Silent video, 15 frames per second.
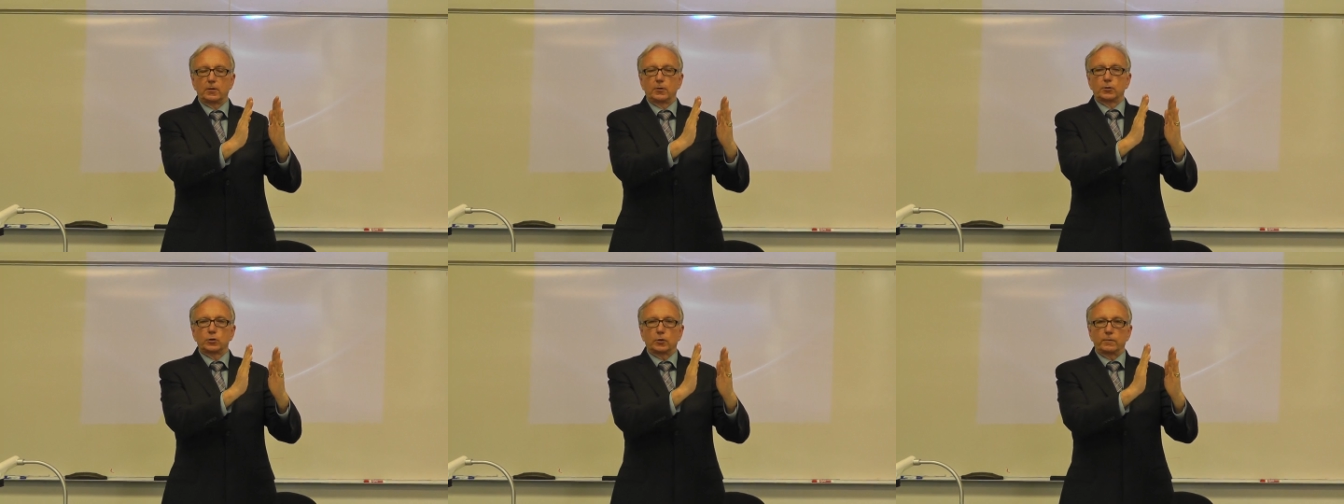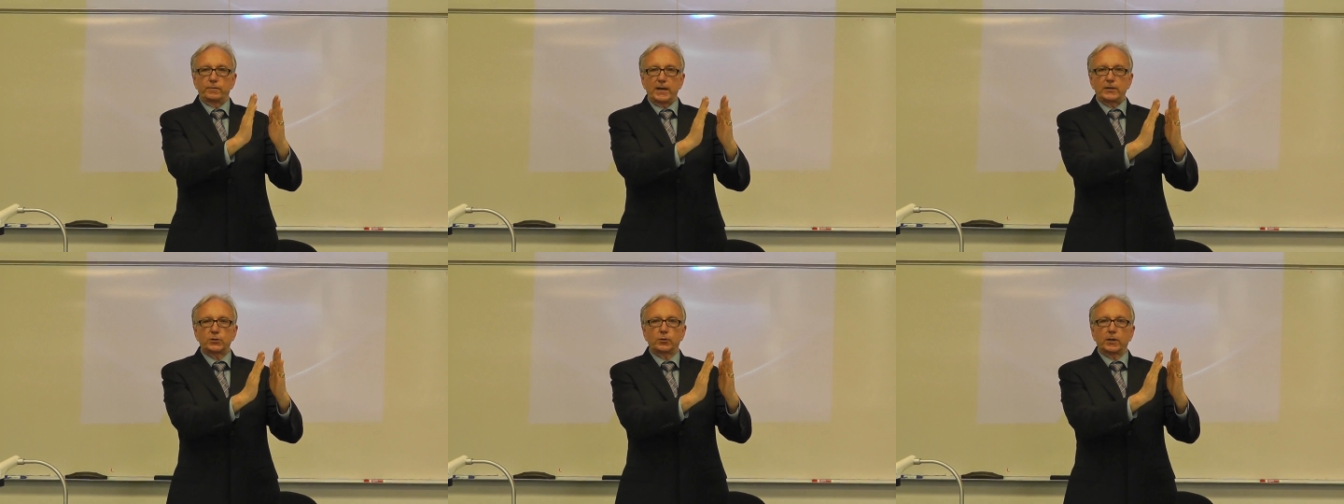So
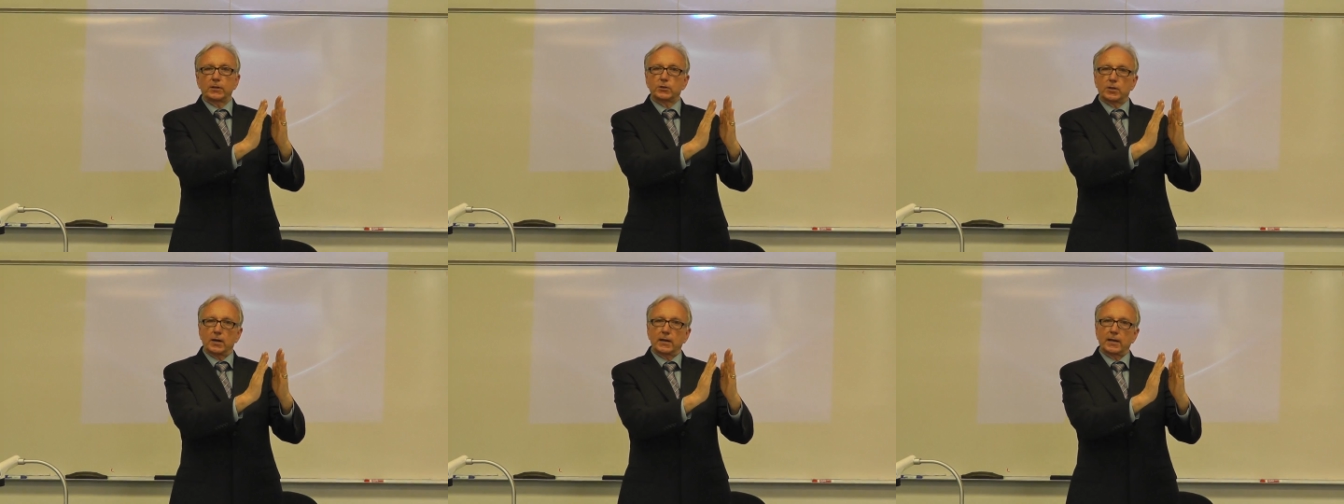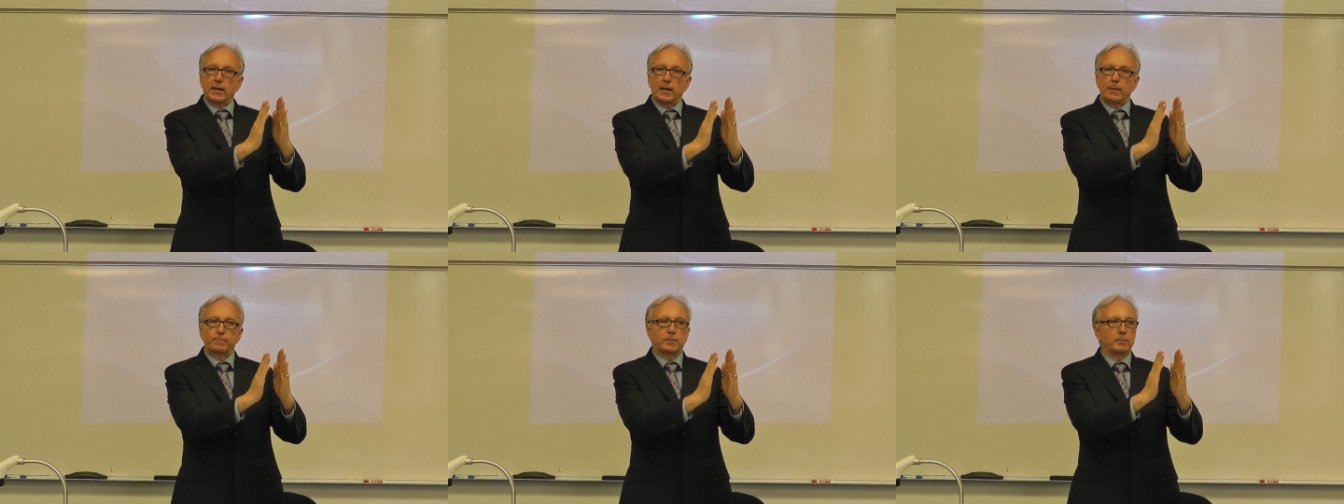eventually it's going to
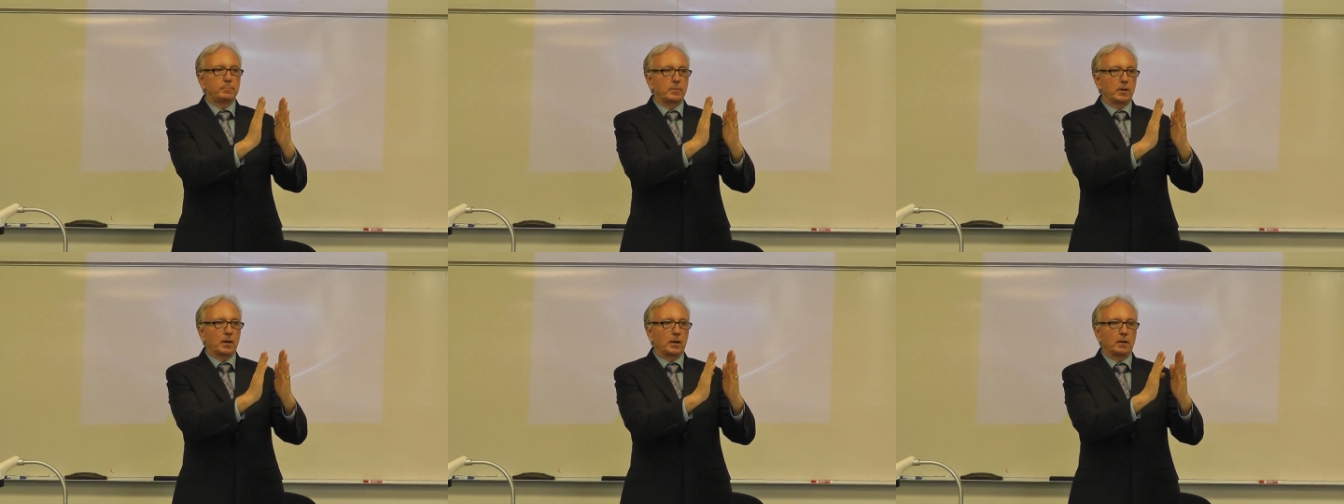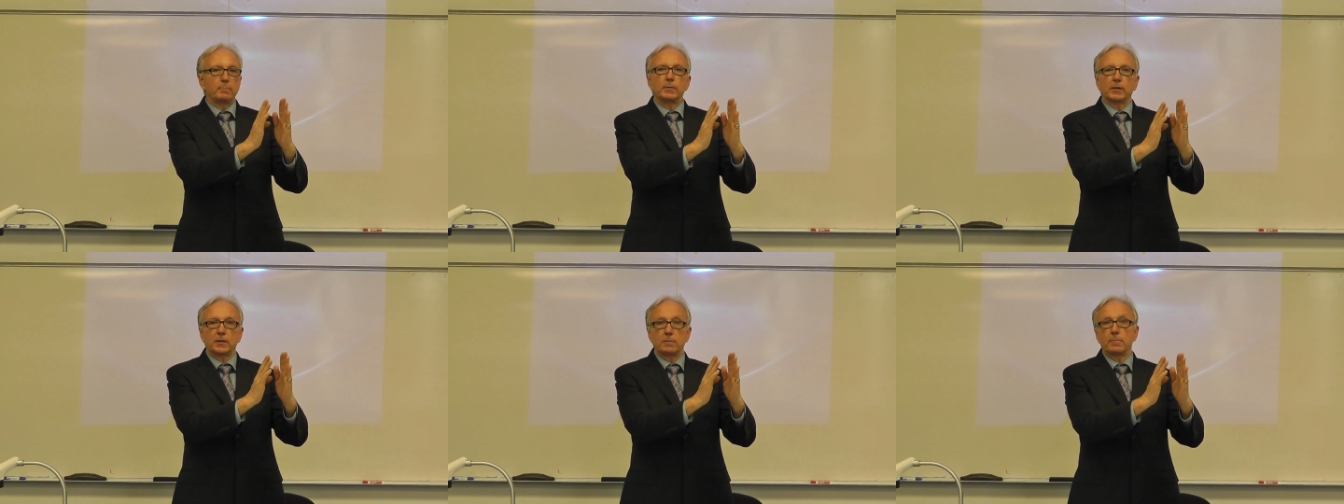get up to a uh,
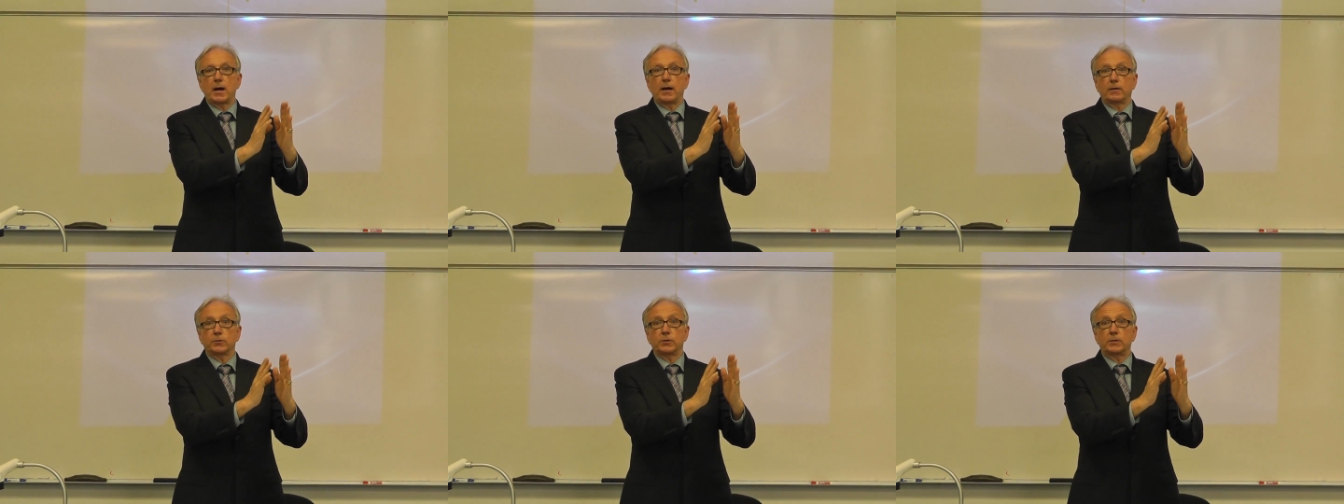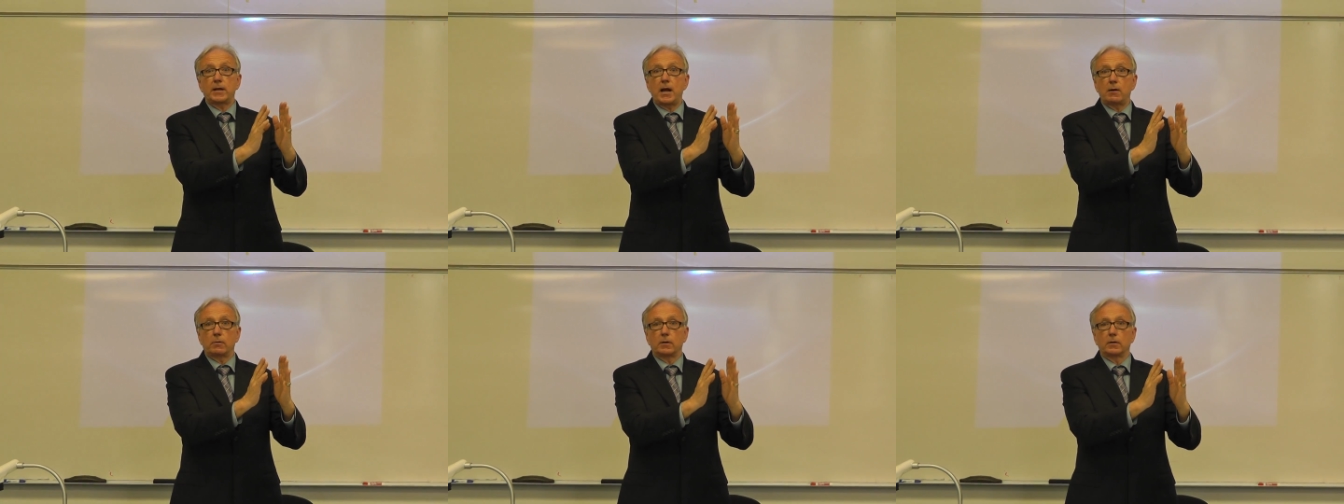million miles an
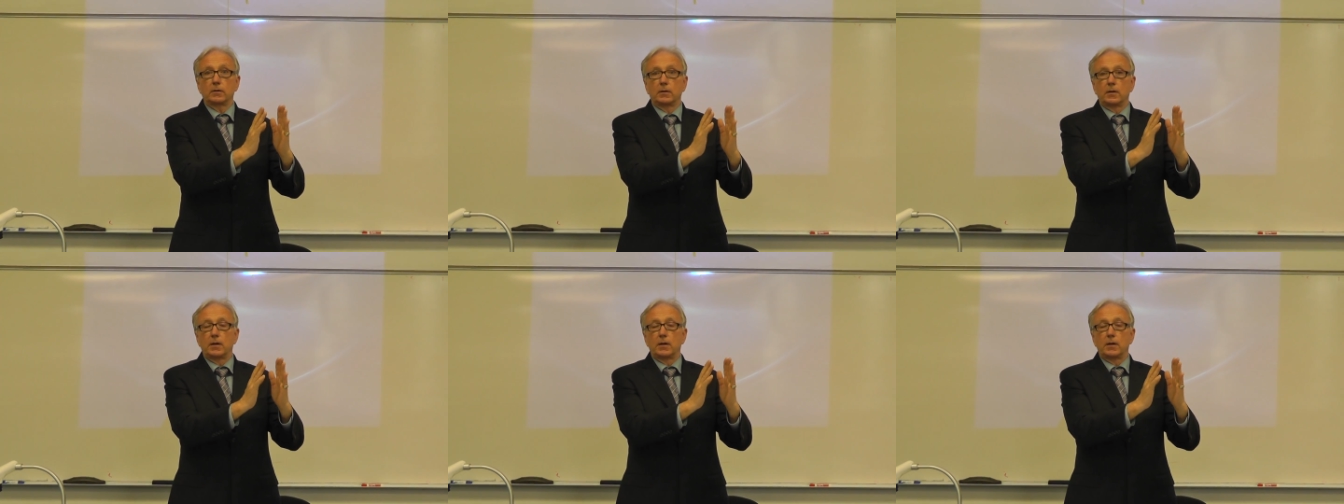hour.